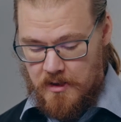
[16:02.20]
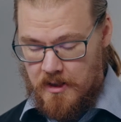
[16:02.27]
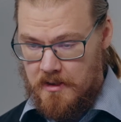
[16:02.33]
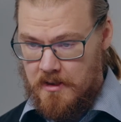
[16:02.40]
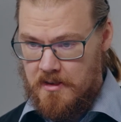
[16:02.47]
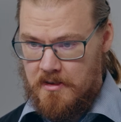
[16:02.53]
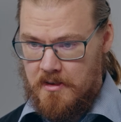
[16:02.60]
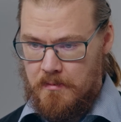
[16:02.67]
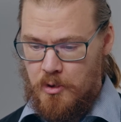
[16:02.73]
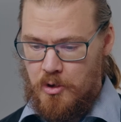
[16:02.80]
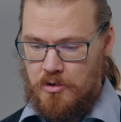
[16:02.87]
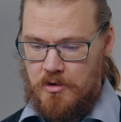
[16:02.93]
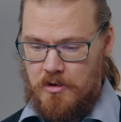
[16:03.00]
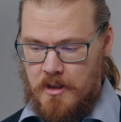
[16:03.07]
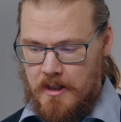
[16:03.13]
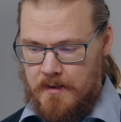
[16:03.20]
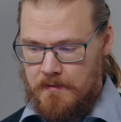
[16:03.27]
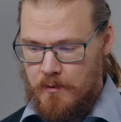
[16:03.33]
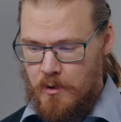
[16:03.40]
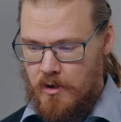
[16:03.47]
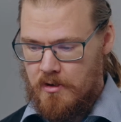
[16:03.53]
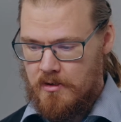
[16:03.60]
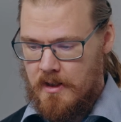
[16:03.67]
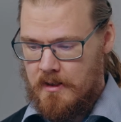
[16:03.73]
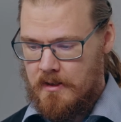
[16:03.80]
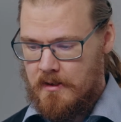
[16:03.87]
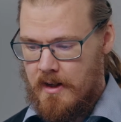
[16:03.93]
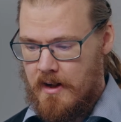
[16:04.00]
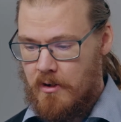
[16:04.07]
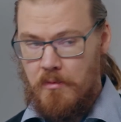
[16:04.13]
and distribution networks
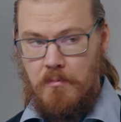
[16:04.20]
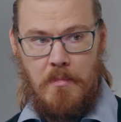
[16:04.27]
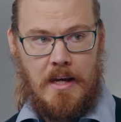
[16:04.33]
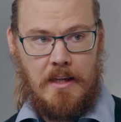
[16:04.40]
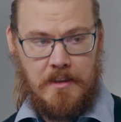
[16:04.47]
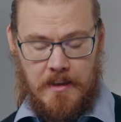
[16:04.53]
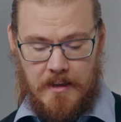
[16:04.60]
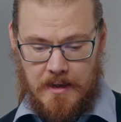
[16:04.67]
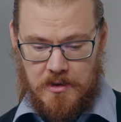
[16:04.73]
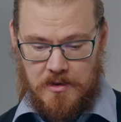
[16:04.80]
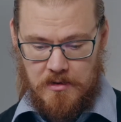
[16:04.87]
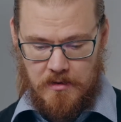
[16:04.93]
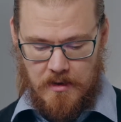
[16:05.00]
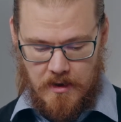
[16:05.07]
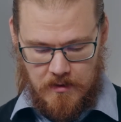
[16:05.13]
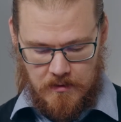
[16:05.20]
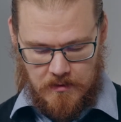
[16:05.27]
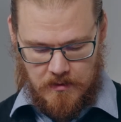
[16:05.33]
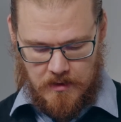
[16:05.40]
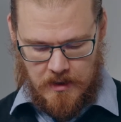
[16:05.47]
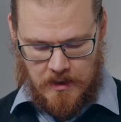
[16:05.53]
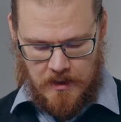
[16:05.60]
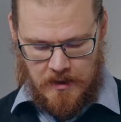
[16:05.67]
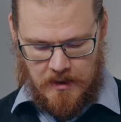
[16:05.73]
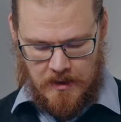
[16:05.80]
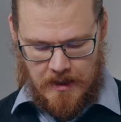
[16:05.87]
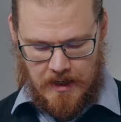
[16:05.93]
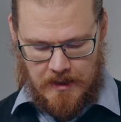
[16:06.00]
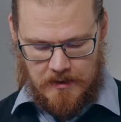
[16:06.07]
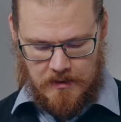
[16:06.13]
and their maintenance.
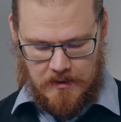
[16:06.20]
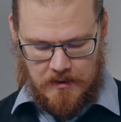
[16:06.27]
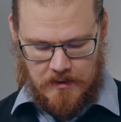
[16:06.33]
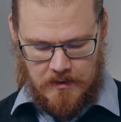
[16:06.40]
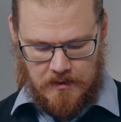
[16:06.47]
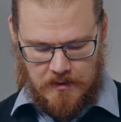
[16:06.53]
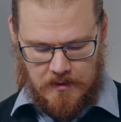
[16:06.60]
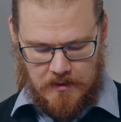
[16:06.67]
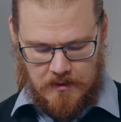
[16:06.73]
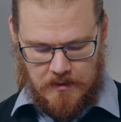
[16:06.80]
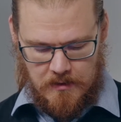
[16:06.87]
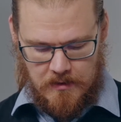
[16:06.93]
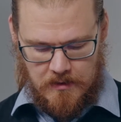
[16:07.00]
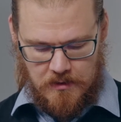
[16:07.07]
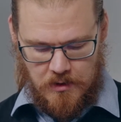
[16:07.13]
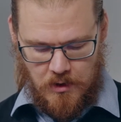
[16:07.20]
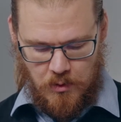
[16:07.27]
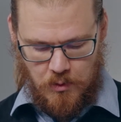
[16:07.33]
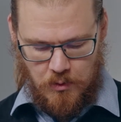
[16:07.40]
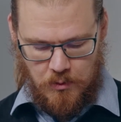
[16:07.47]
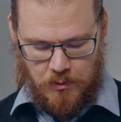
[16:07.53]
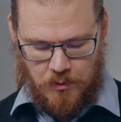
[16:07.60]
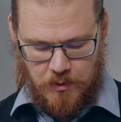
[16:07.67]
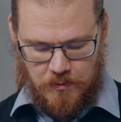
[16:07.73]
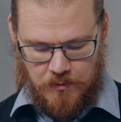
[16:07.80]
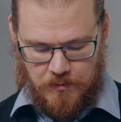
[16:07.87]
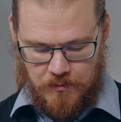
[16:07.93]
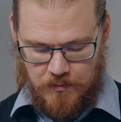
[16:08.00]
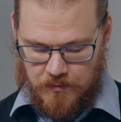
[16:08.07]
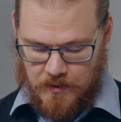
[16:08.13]
And so,
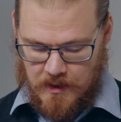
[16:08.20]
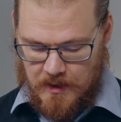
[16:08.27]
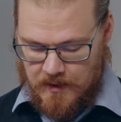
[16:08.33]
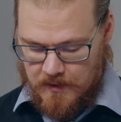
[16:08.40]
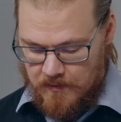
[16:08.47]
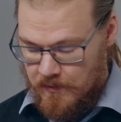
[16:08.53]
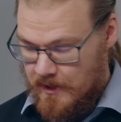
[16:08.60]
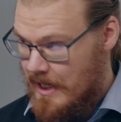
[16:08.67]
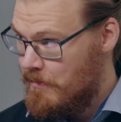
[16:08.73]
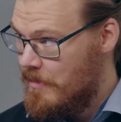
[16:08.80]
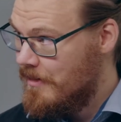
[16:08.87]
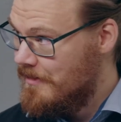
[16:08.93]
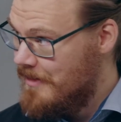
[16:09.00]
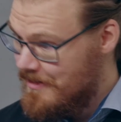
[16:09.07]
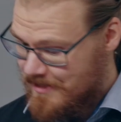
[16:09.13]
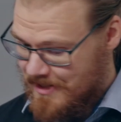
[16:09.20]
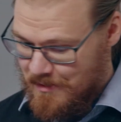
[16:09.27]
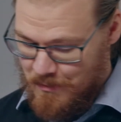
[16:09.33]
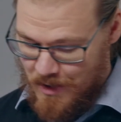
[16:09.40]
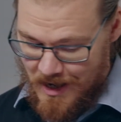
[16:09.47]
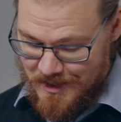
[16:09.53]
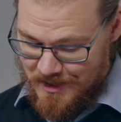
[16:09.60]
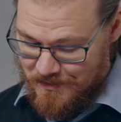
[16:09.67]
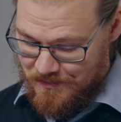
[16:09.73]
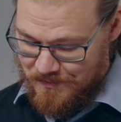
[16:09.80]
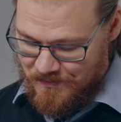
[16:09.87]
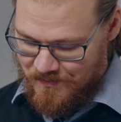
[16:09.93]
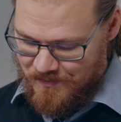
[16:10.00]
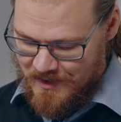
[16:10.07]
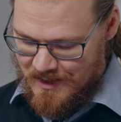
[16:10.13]
keeping this in mind,
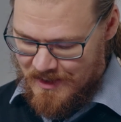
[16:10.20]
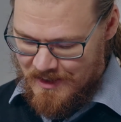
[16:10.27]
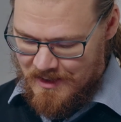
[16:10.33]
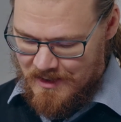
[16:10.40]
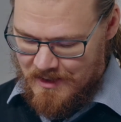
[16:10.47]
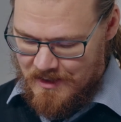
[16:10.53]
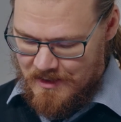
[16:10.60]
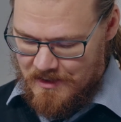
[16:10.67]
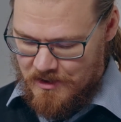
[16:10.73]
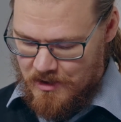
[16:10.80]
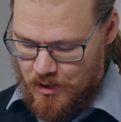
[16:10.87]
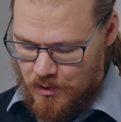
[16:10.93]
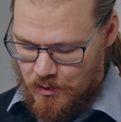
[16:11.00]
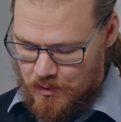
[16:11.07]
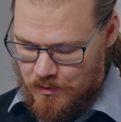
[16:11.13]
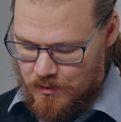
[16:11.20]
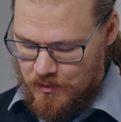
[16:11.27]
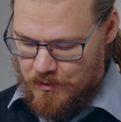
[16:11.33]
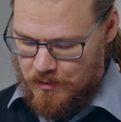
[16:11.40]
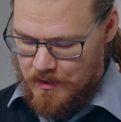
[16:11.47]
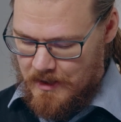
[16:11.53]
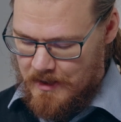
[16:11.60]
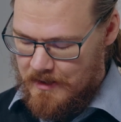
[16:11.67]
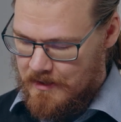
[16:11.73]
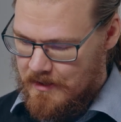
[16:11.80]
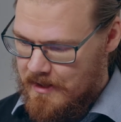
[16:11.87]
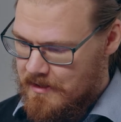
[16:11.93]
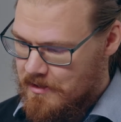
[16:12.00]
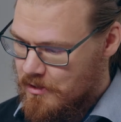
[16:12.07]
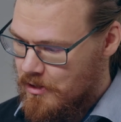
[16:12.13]
so in
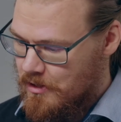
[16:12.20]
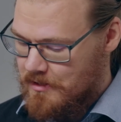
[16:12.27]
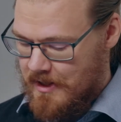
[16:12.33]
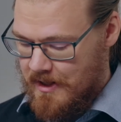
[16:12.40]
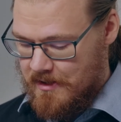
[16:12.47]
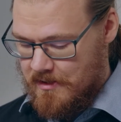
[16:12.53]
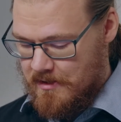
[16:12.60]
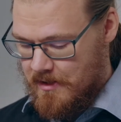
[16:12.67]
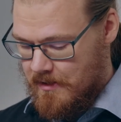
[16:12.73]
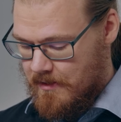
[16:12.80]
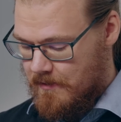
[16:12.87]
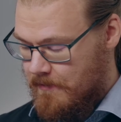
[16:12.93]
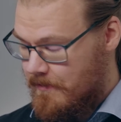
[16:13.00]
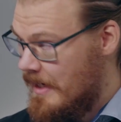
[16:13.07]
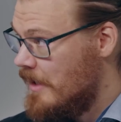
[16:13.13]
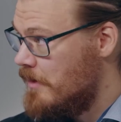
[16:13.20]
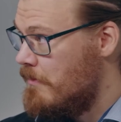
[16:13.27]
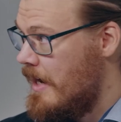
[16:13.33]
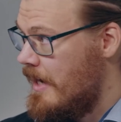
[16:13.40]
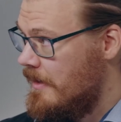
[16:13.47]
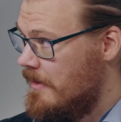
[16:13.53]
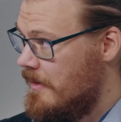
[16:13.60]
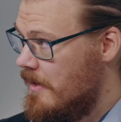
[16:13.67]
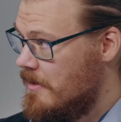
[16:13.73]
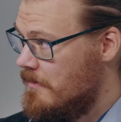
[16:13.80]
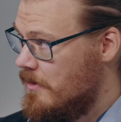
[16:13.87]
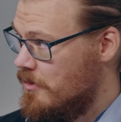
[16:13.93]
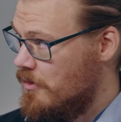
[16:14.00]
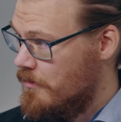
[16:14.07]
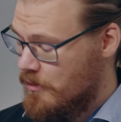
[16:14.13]
this context, the field maintenance
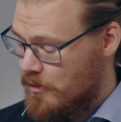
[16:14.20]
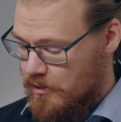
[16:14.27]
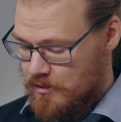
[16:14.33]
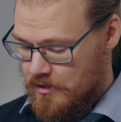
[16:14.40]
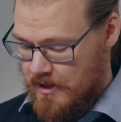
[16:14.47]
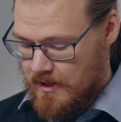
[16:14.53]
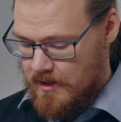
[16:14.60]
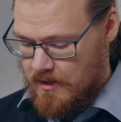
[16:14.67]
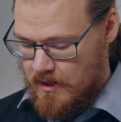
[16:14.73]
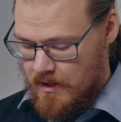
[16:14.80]
was, of course, the